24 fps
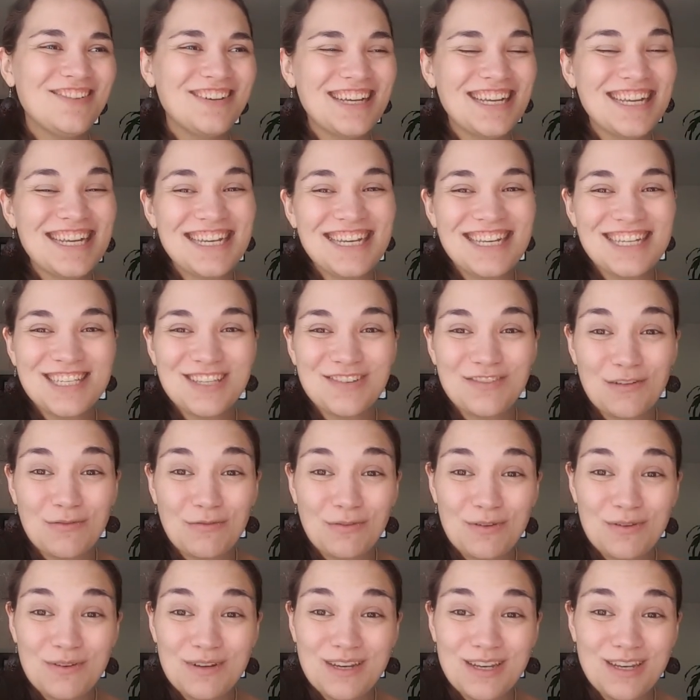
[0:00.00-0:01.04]
but he needs to be
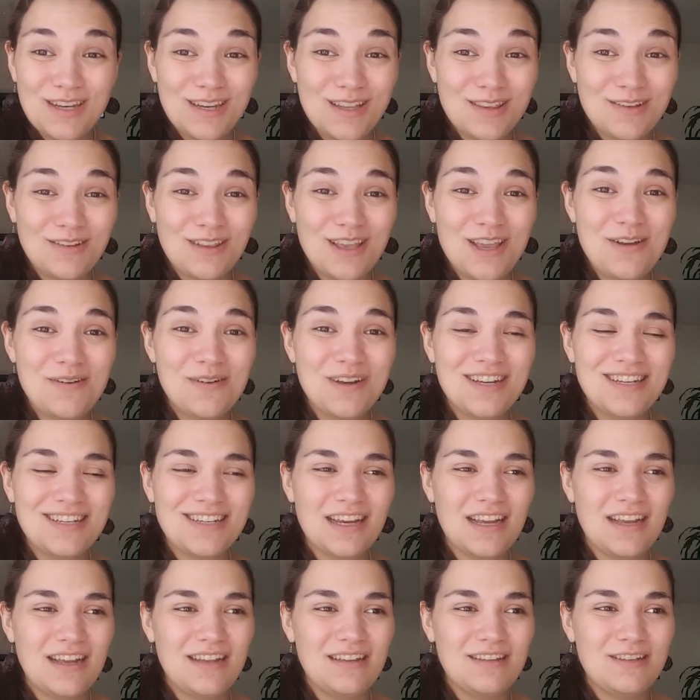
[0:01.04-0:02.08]
fluent in another
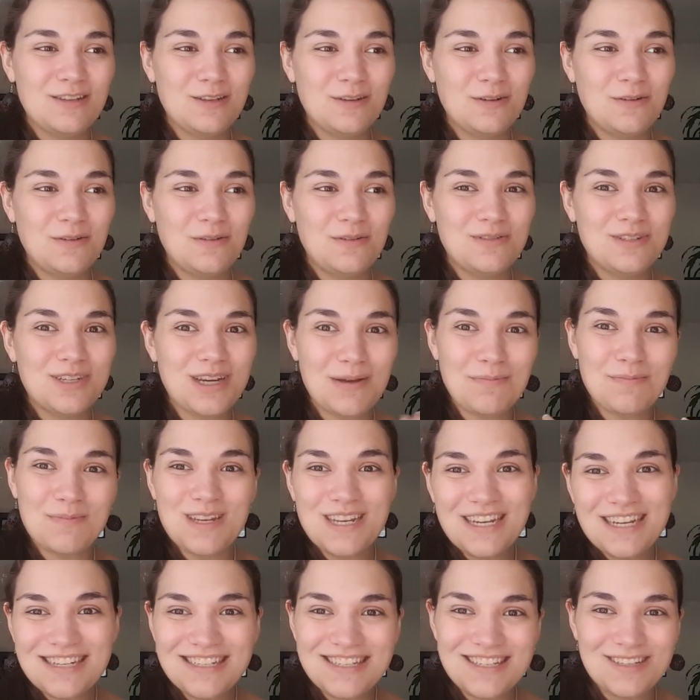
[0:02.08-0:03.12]
language, and so
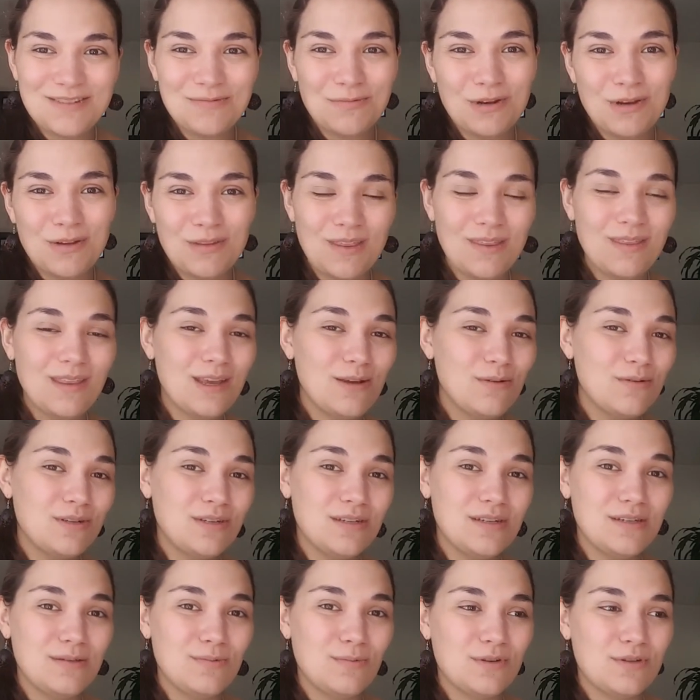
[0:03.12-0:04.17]
Japanese is one of the
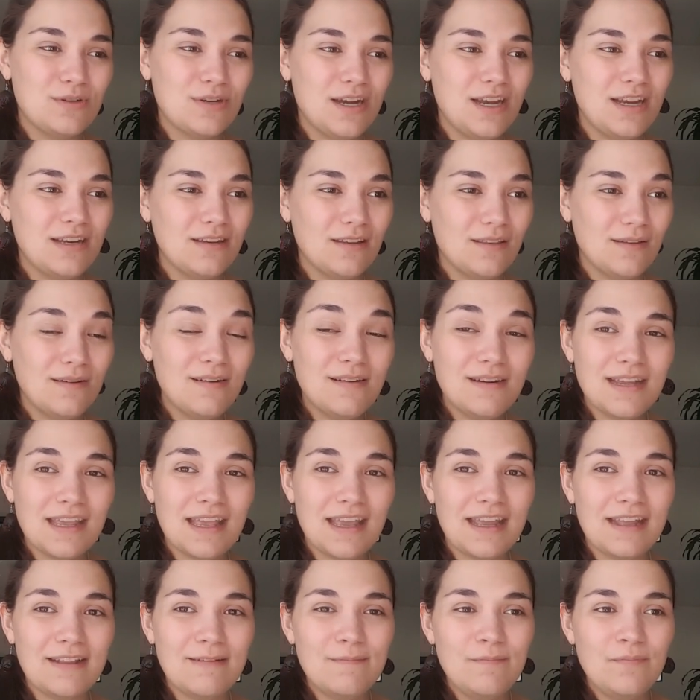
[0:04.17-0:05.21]
languages we're trying to learn
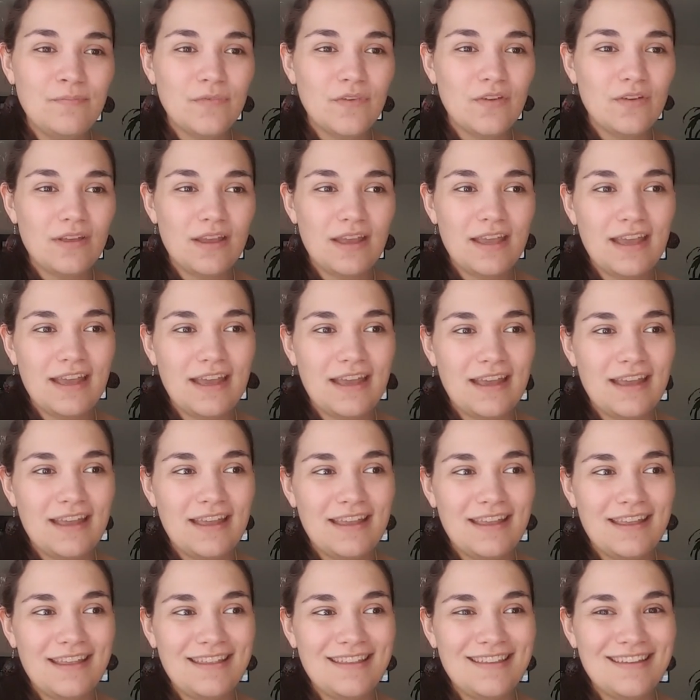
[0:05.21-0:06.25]
again.
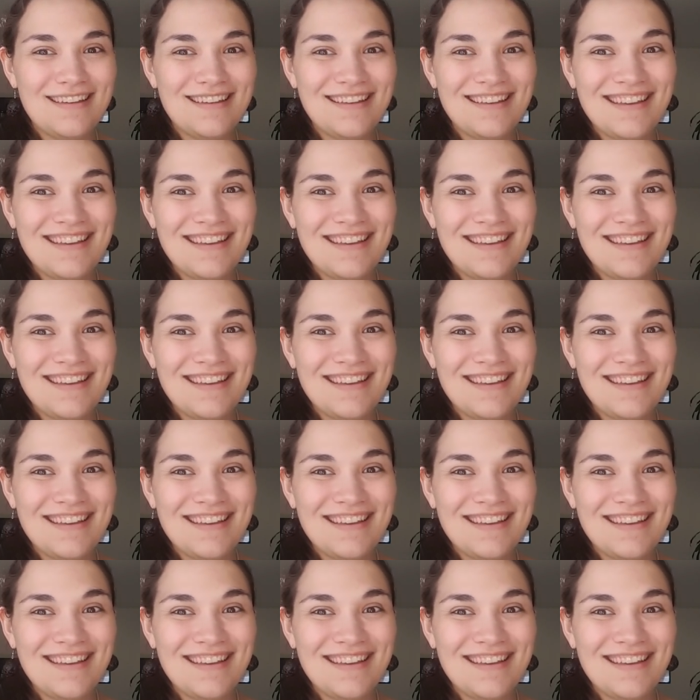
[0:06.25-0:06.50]
And